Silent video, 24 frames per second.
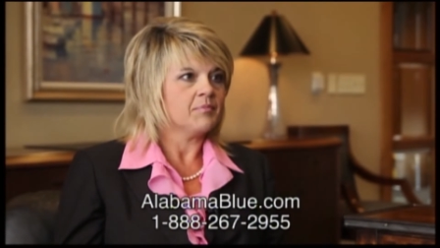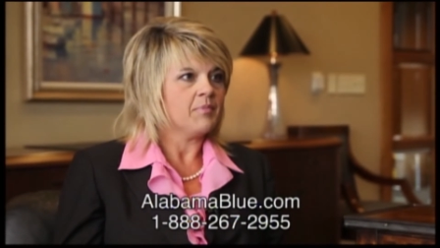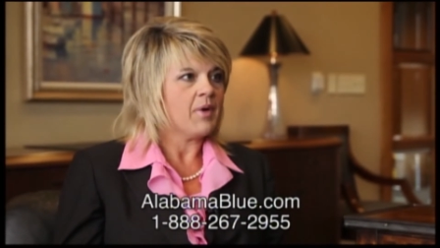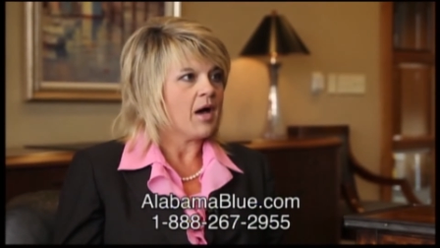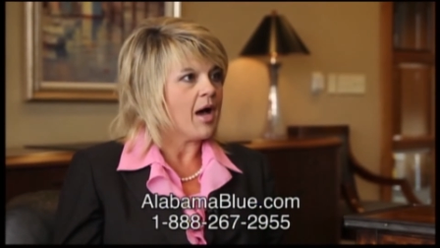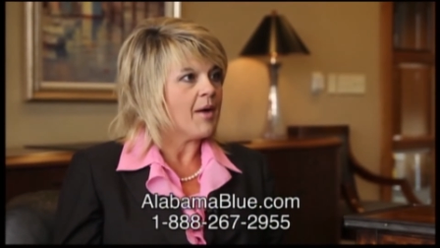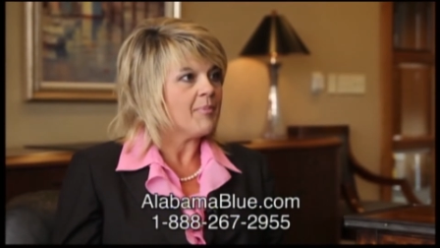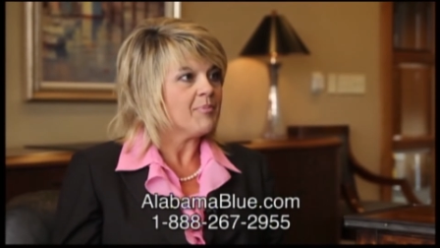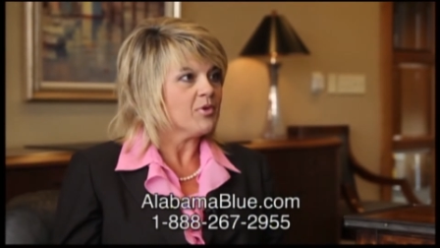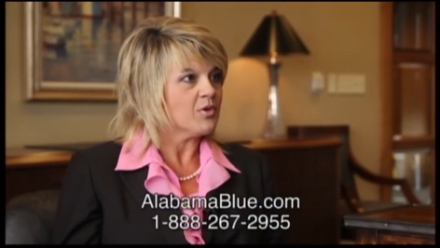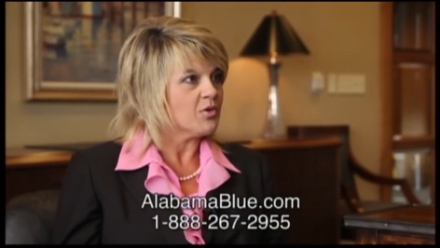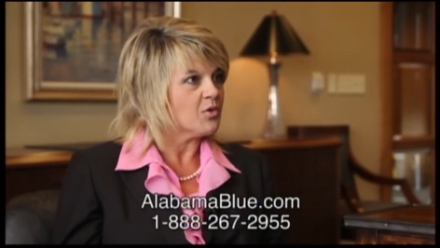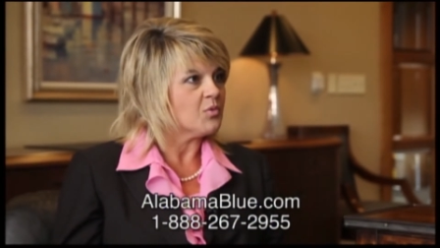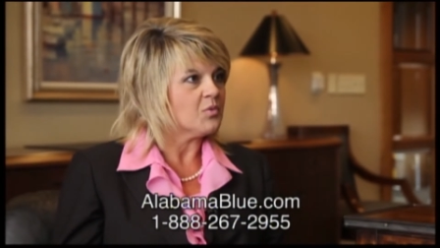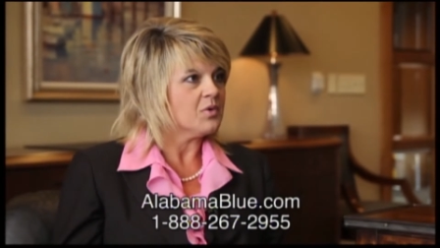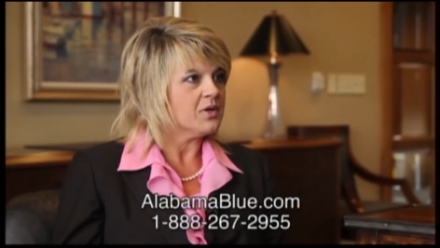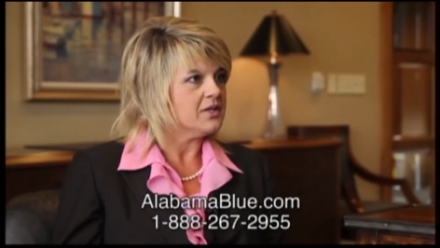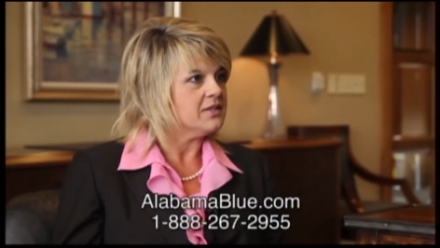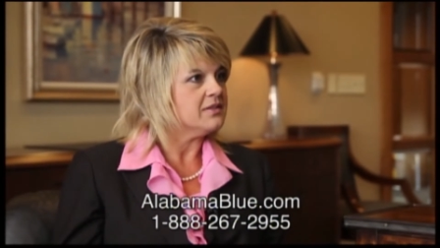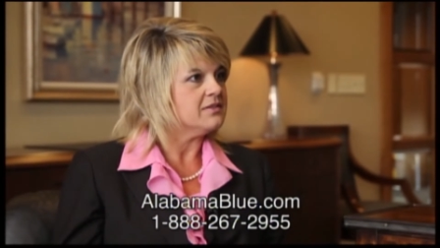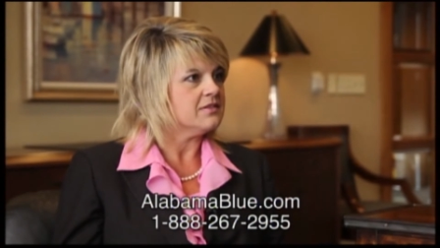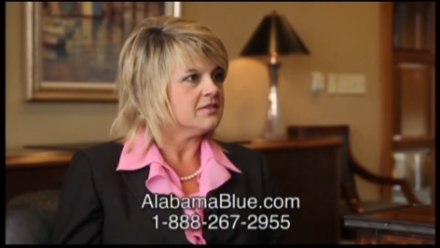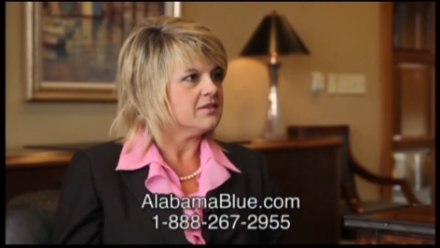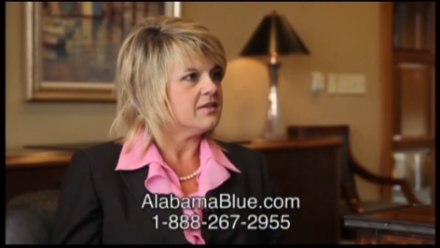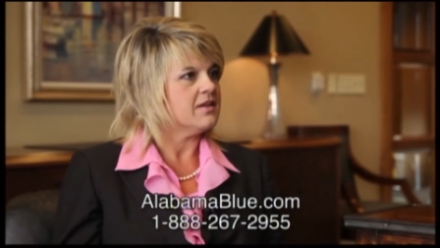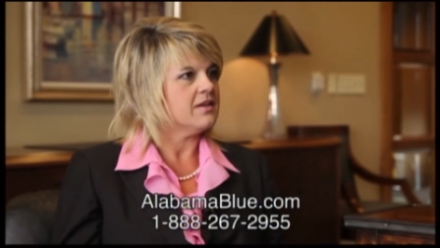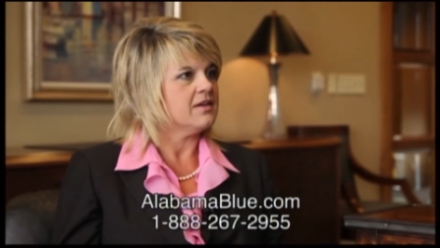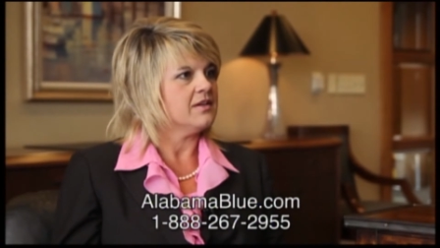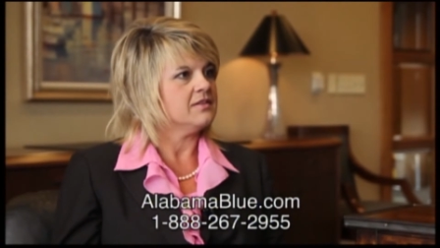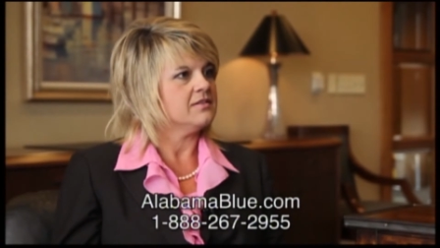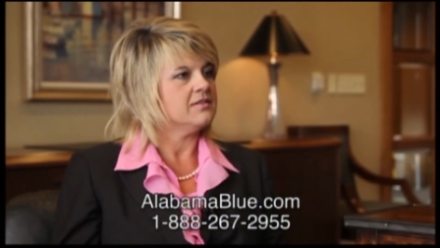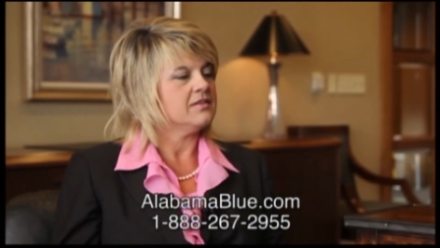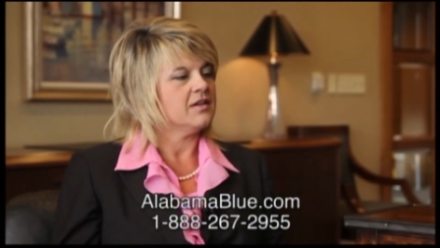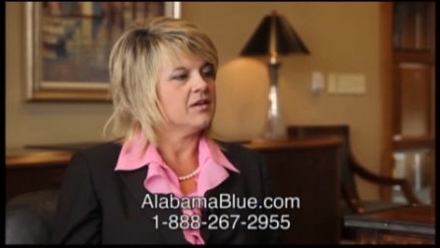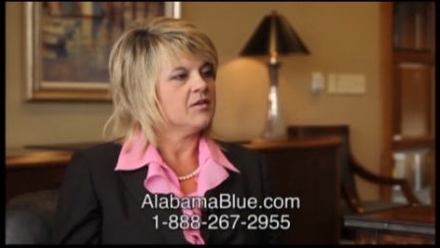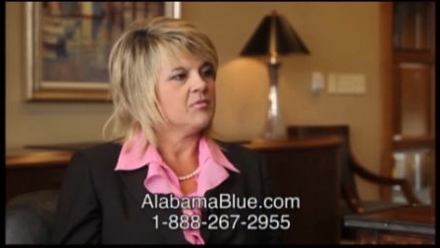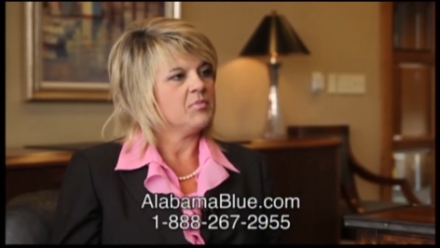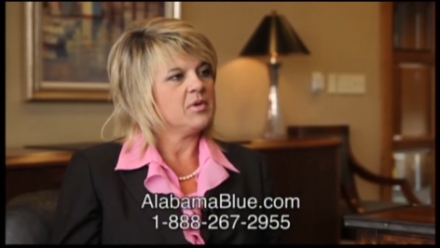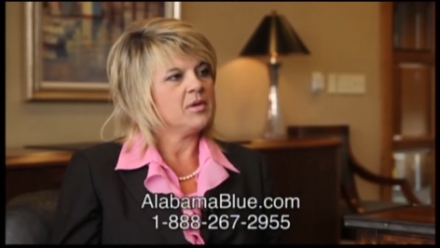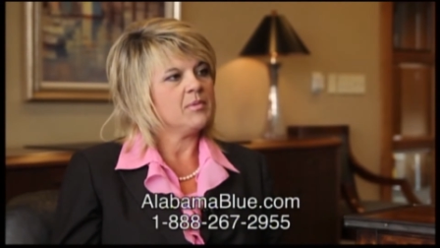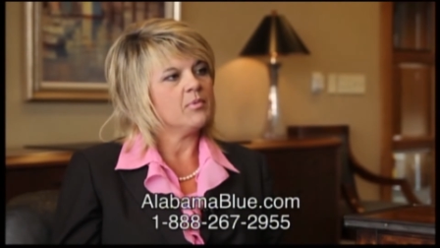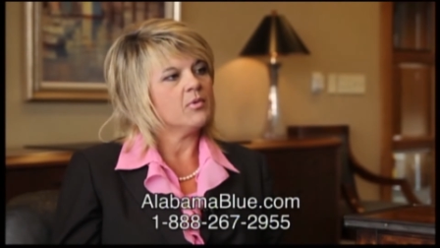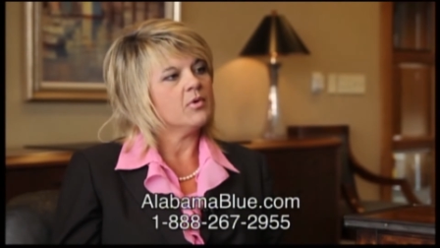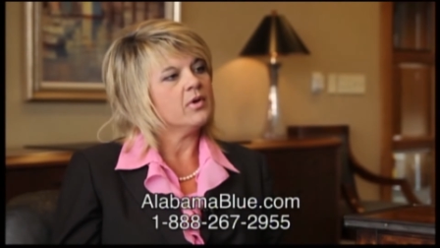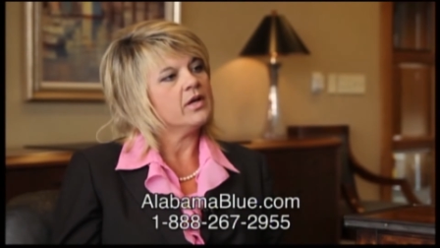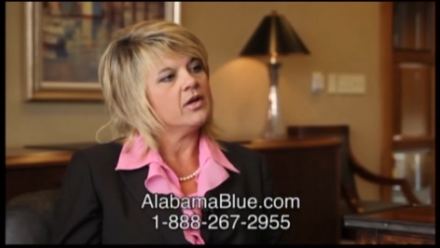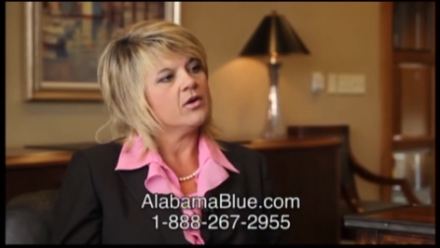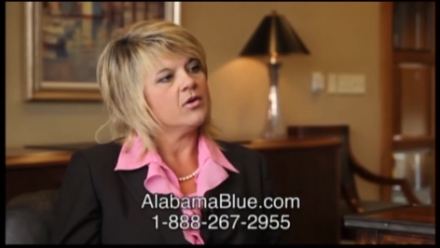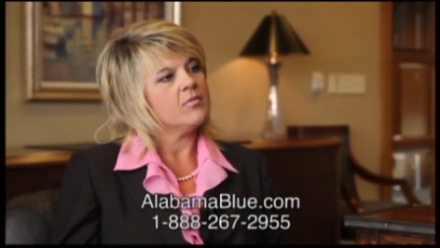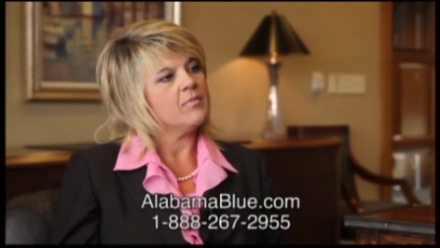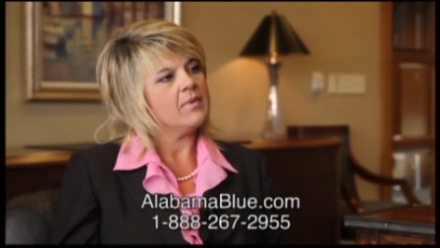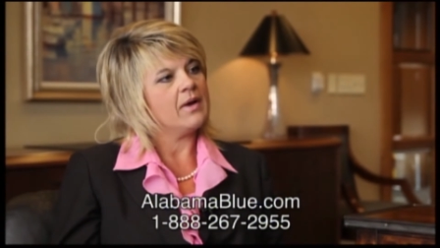popular ones that people hear